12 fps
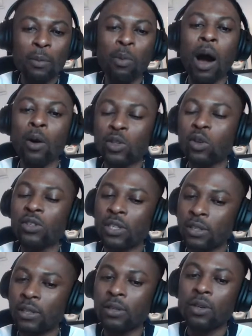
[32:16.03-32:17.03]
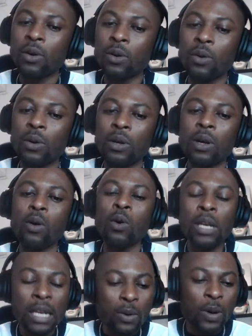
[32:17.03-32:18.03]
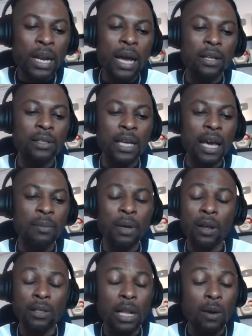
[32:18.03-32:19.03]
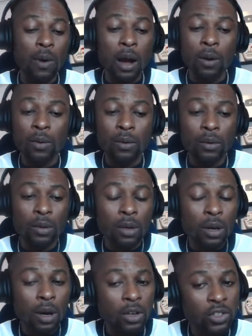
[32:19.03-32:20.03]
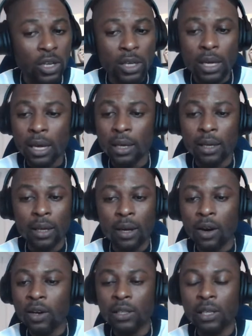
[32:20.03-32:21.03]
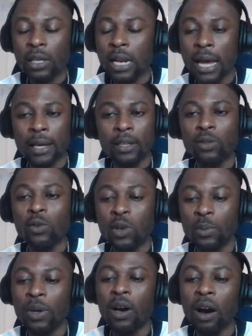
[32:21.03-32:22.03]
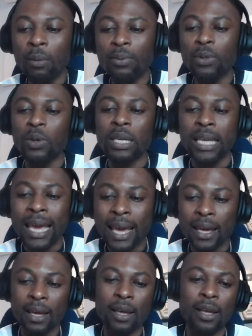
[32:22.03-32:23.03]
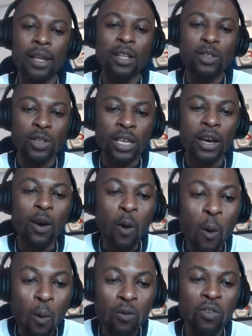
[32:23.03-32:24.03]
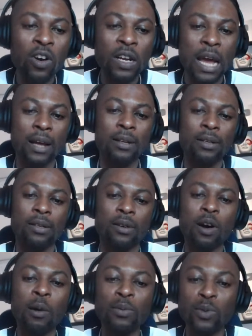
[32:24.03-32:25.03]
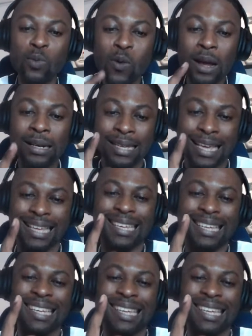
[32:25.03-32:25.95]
But I was consistent though, only when I had time. And I was like, wow, 100K. Honestly, like it took me up to a year to get over that, up to 1 year.